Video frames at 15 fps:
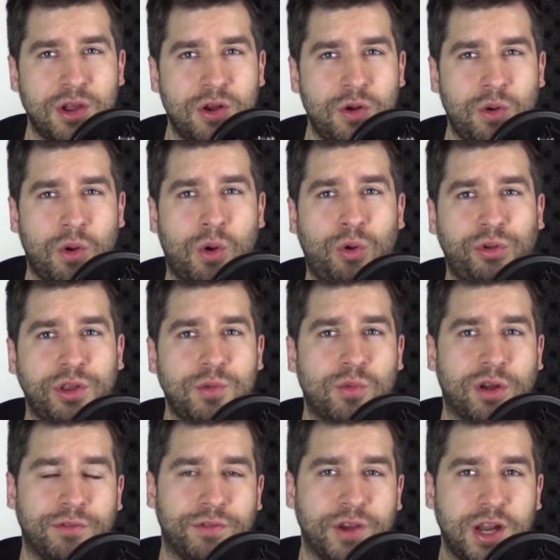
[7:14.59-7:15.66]
who only
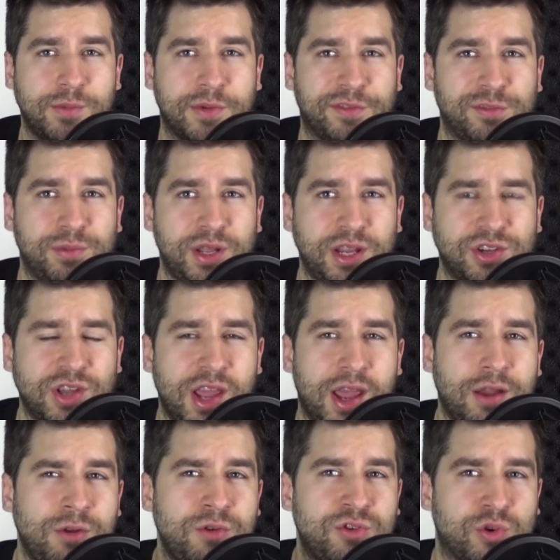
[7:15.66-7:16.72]
want freedom of speech,
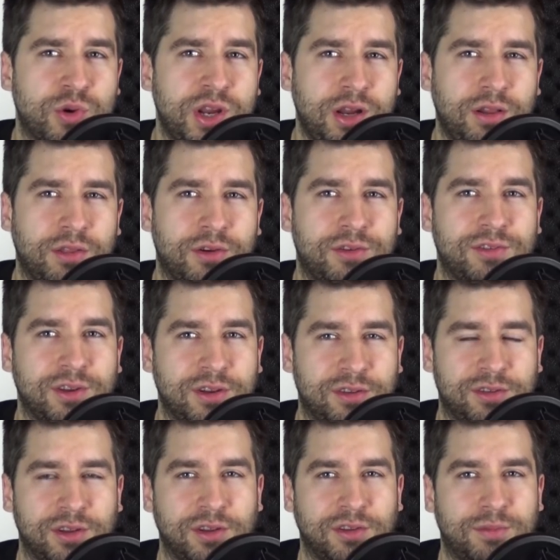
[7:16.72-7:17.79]
and who treat their
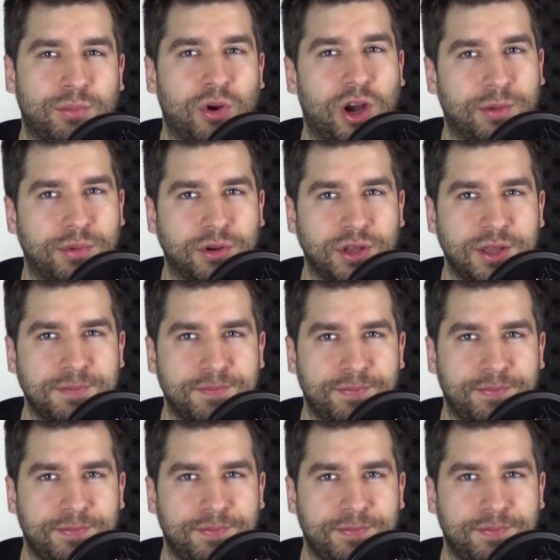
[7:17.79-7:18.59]
citizens properly?